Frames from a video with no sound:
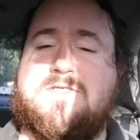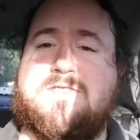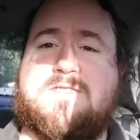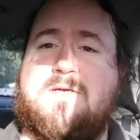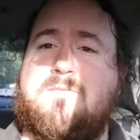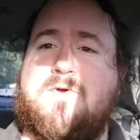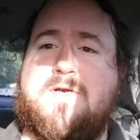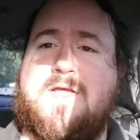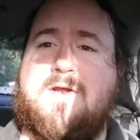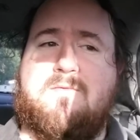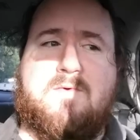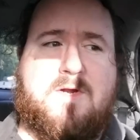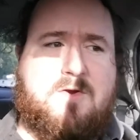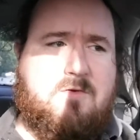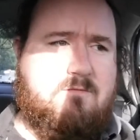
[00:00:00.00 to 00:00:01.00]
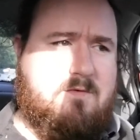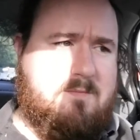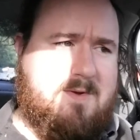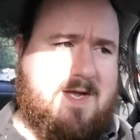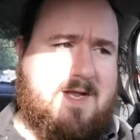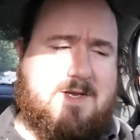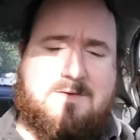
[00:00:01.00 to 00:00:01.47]
someone to get run over
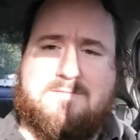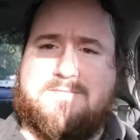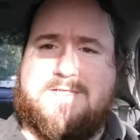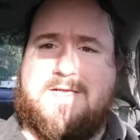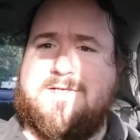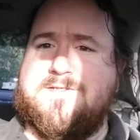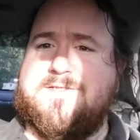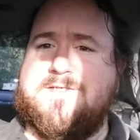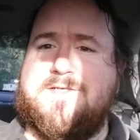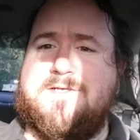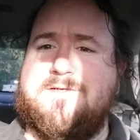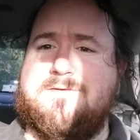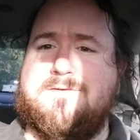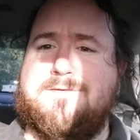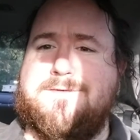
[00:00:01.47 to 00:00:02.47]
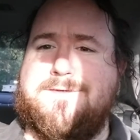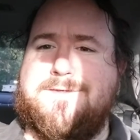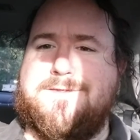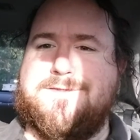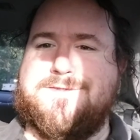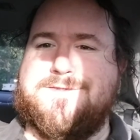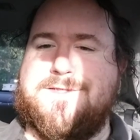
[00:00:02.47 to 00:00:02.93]
by Tennessee.
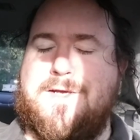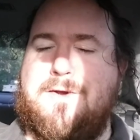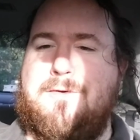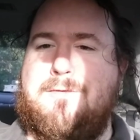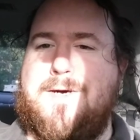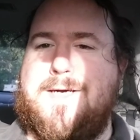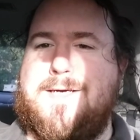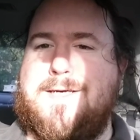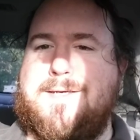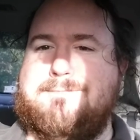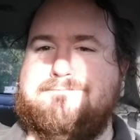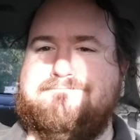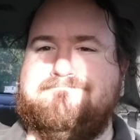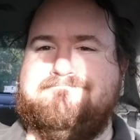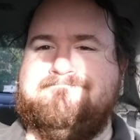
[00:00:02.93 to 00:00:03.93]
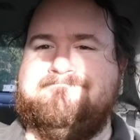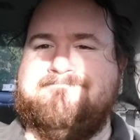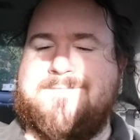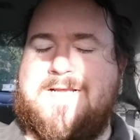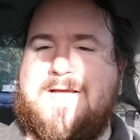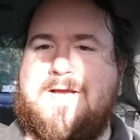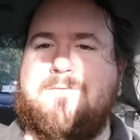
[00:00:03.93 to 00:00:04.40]
So
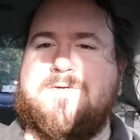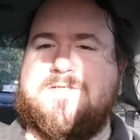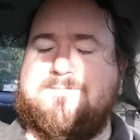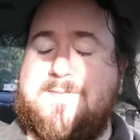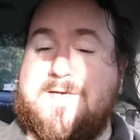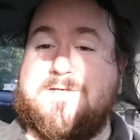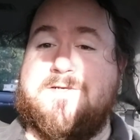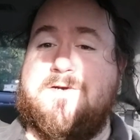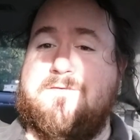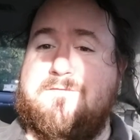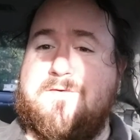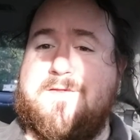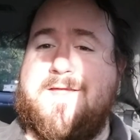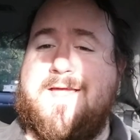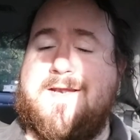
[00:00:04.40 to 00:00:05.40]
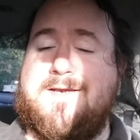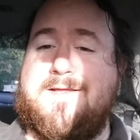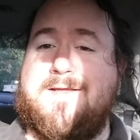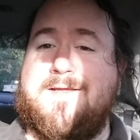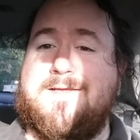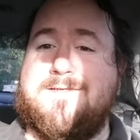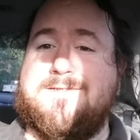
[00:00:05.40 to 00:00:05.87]
I respected her for that,
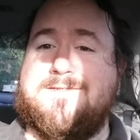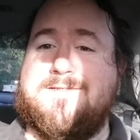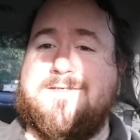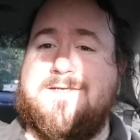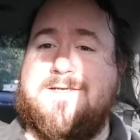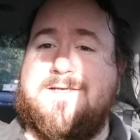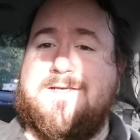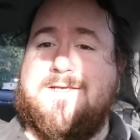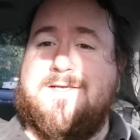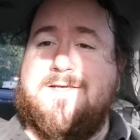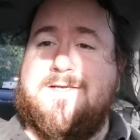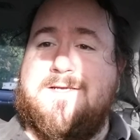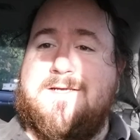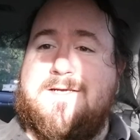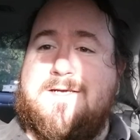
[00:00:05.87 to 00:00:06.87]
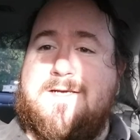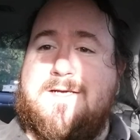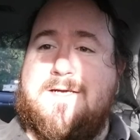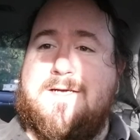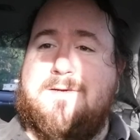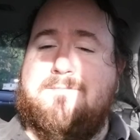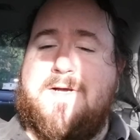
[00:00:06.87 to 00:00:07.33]
and
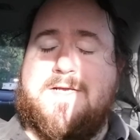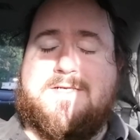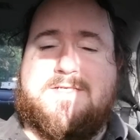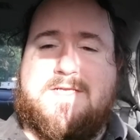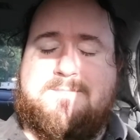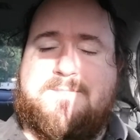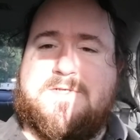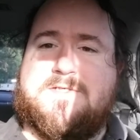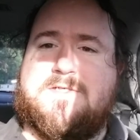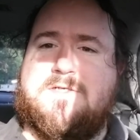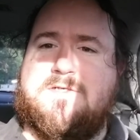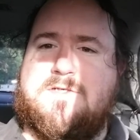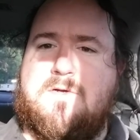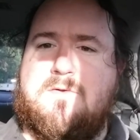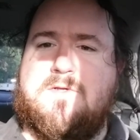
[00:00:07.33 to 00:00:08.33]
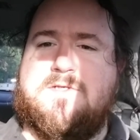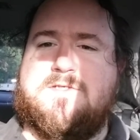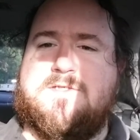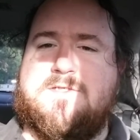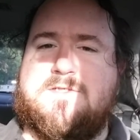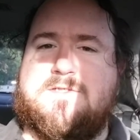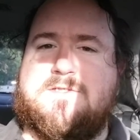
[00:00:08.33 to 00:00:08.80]
my deepest
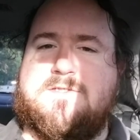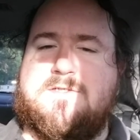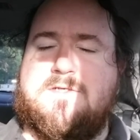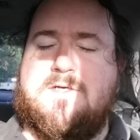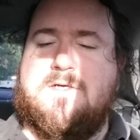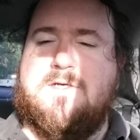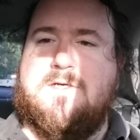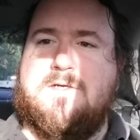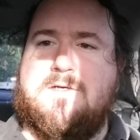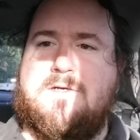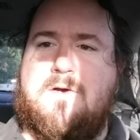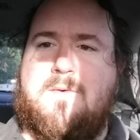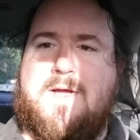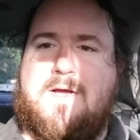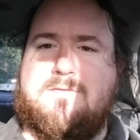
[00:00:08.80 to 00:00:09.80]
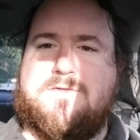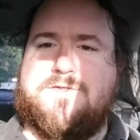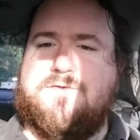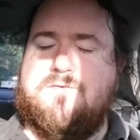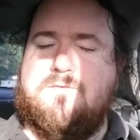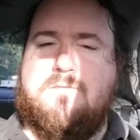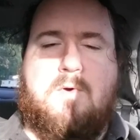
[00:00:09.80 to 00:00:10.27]
condolences go out
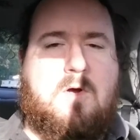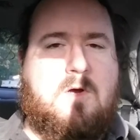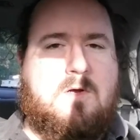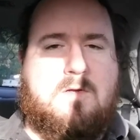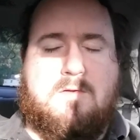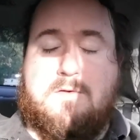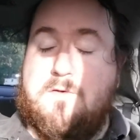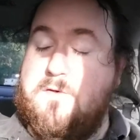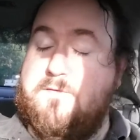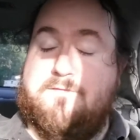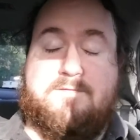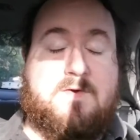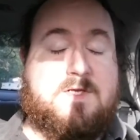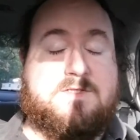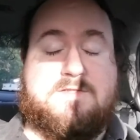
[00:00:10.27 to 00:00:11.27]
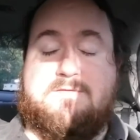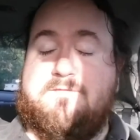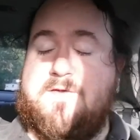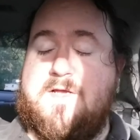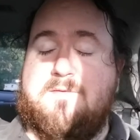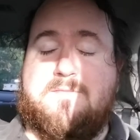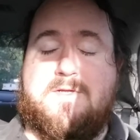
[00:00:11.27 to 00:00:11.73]
to all her friends and
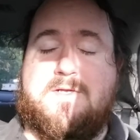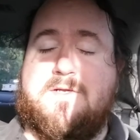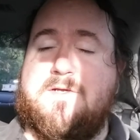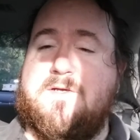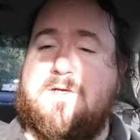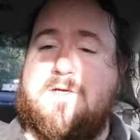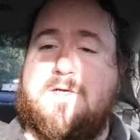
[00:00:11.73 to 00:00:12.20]
family.